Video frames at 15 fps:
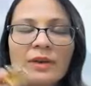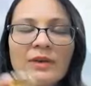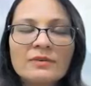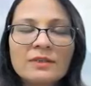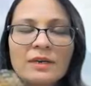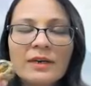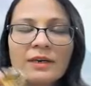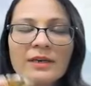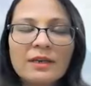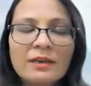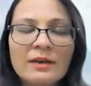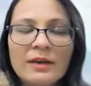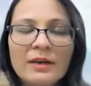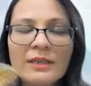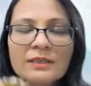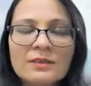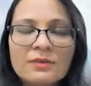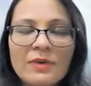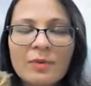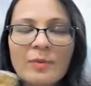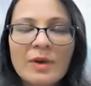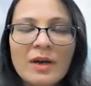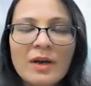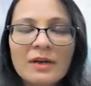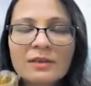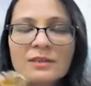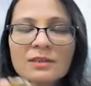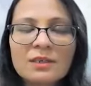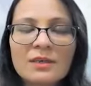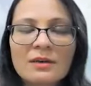beliefs are getting released from your
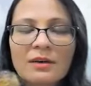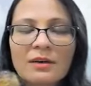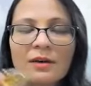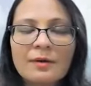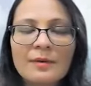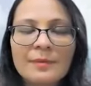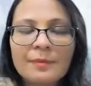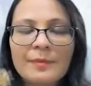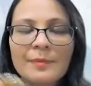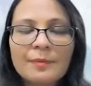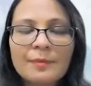heart chakra